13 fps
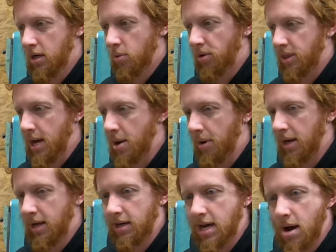without
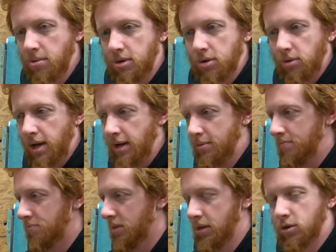getting down to like
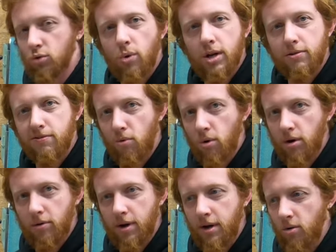your 24
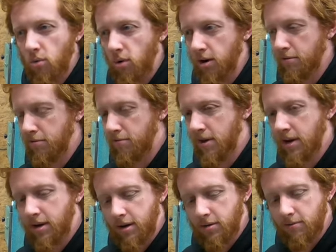grit or a
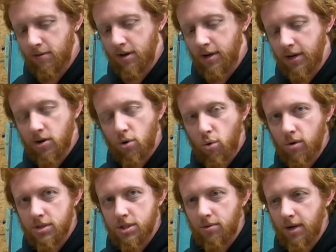very, very
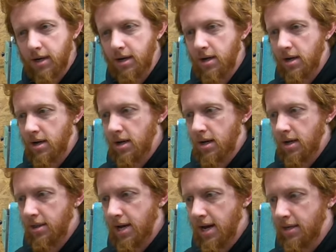coarse grit
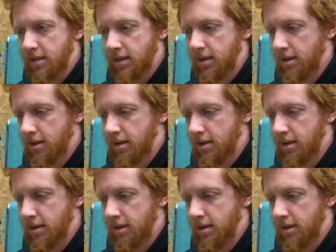that